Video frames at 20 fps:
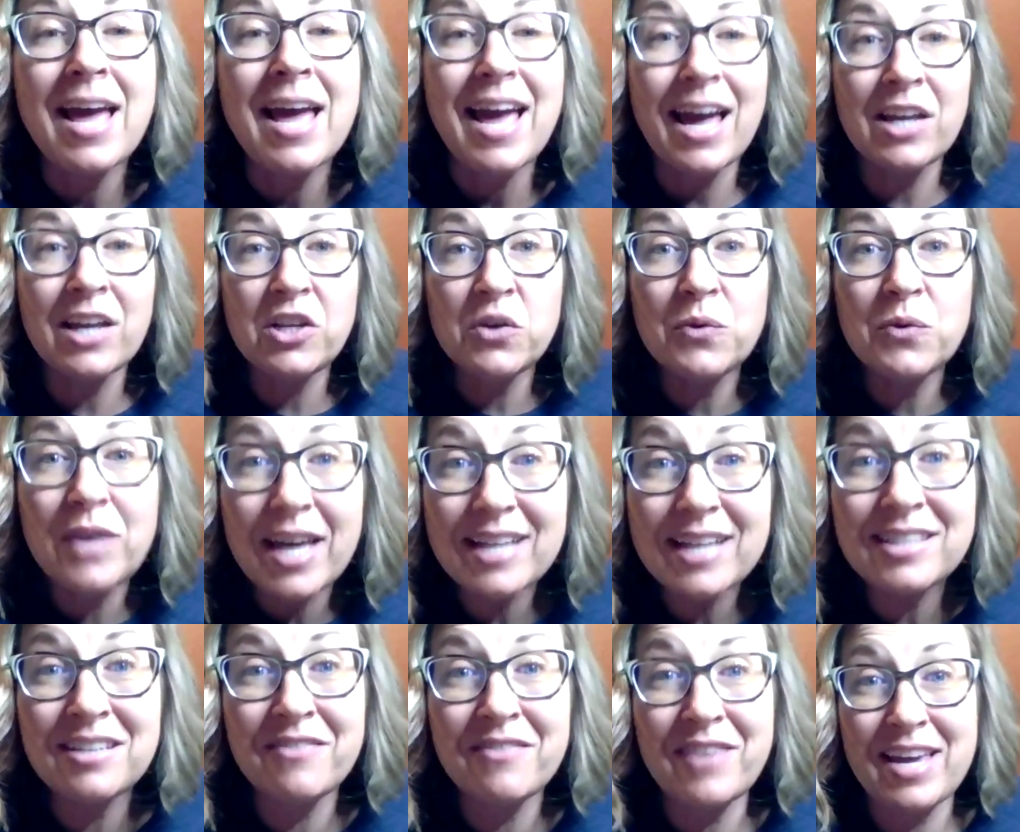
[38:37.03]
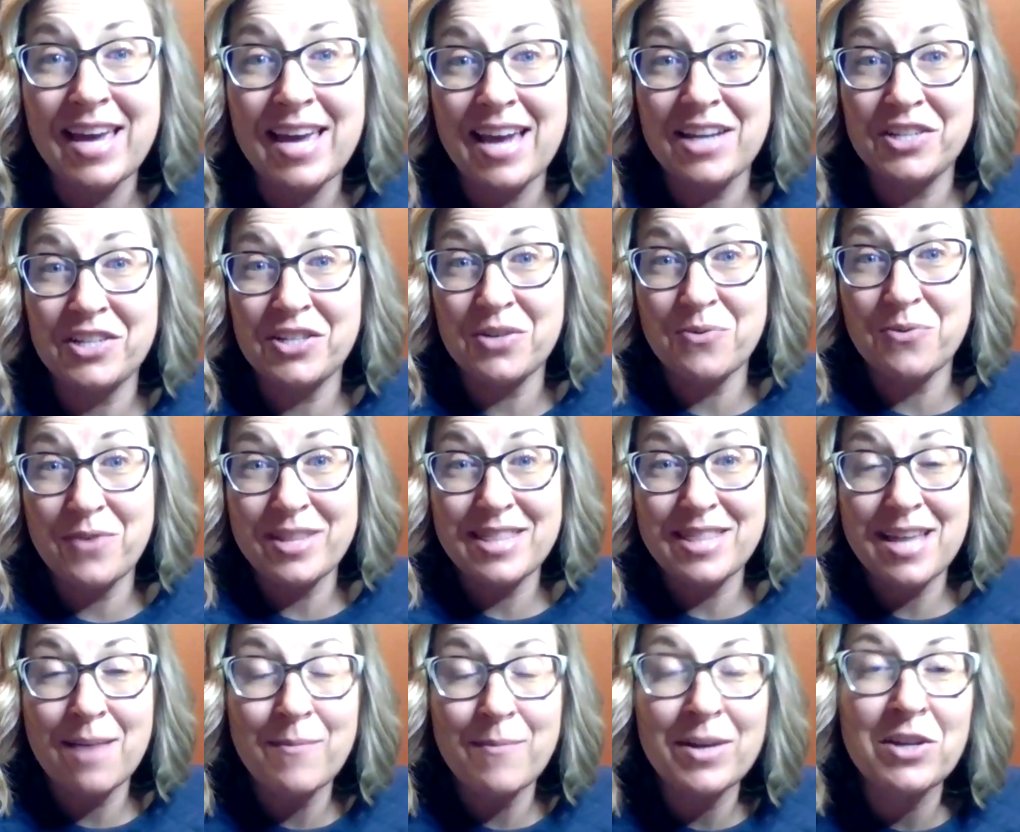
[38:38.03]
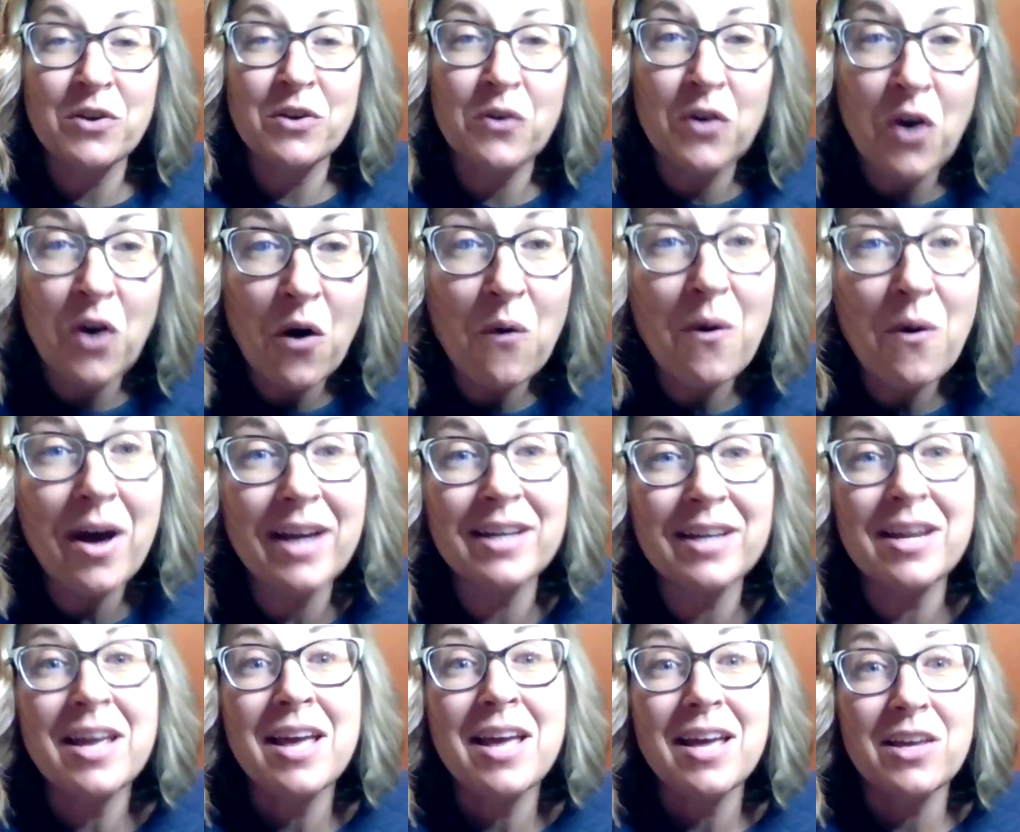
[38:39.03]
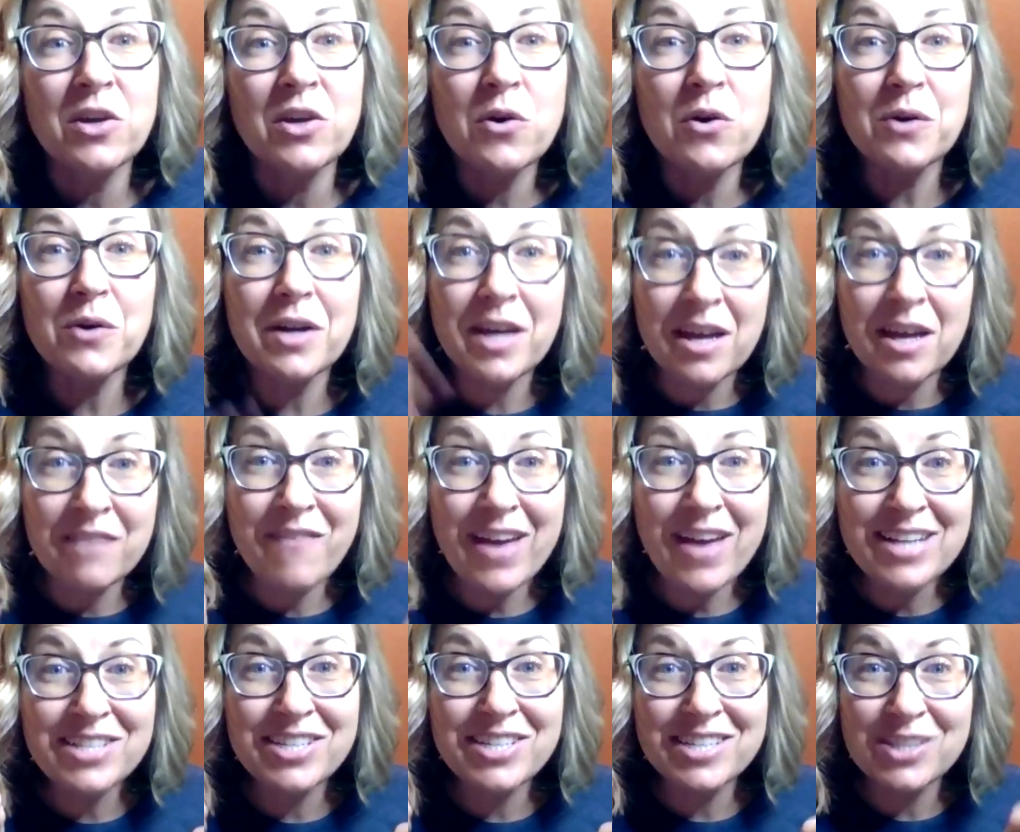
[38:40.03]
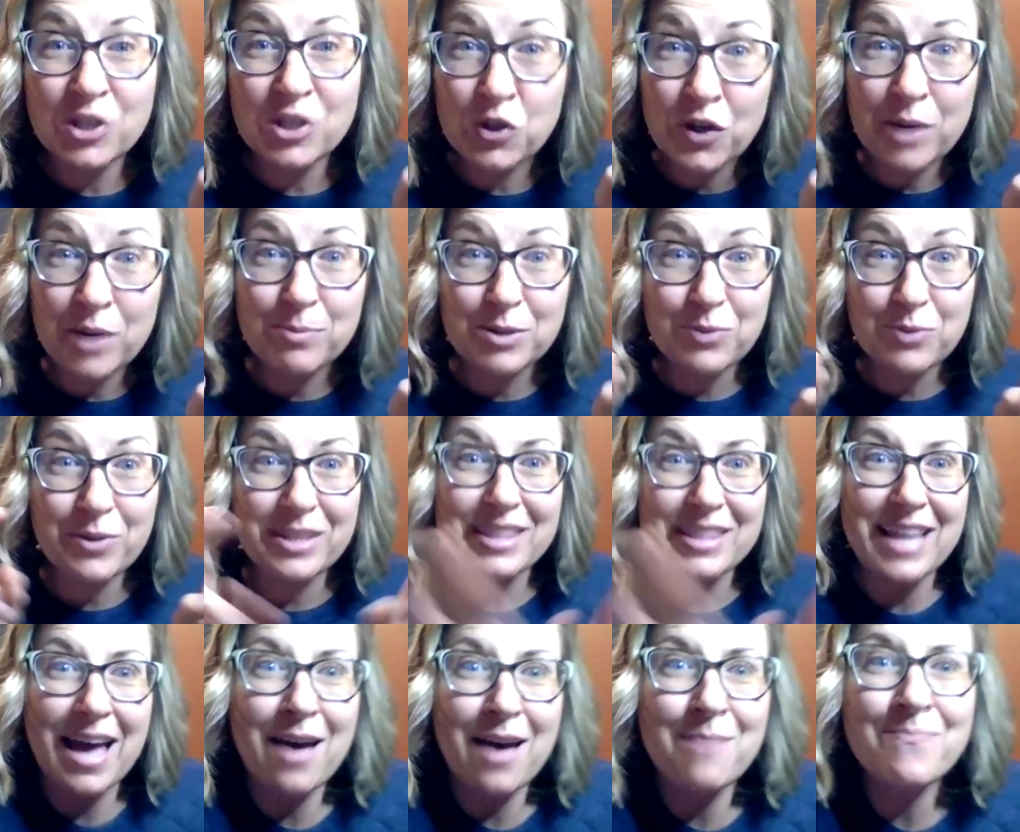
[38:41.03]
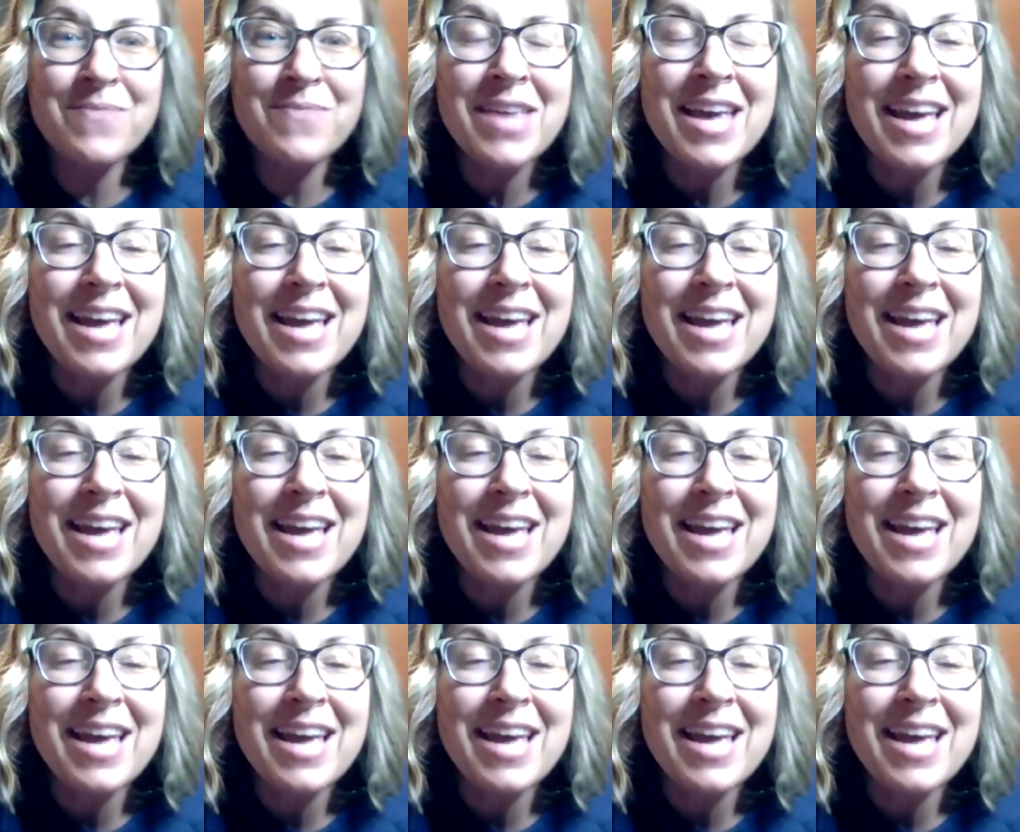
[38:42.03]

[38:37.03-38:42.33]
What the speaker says: And you get to vacation with them, and you go to conventions, trips with them.